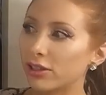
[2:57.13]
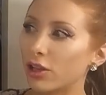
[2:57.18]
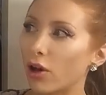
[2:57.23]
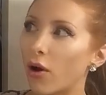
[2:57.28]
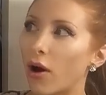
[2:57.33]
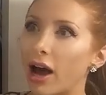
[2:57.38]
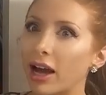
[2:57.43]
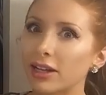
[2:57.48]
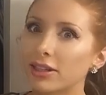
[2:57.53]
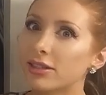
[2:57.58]
So
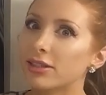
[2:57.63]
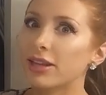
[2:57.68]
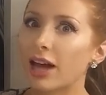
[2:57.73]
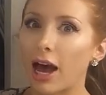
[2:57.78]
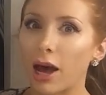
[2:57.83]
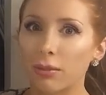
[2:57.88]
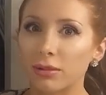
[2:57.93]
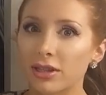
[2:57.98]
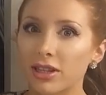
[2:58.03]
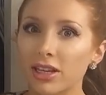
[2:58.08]
I
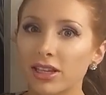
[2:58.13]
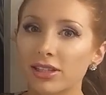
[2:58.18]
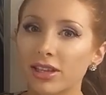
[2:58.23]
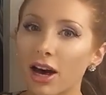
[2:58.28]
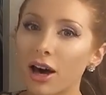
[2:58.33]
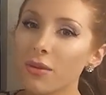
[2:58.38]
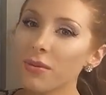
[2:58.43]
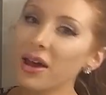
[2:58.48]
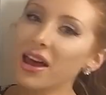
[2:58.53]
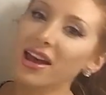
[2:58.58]
snapped these
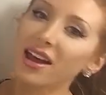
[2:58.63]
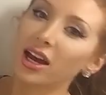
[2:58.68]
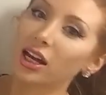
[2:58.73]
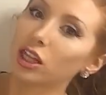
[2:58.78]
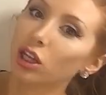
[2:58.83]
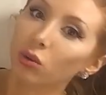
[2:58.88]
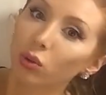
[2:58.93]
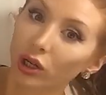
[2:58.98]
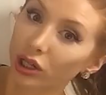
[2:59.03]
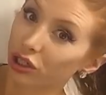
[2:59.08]
up and
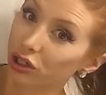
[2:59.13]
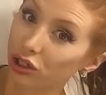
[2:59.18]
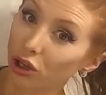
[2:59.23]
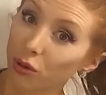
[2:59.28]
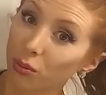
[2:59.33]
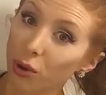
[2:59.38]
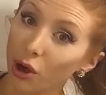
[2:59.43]
they worked so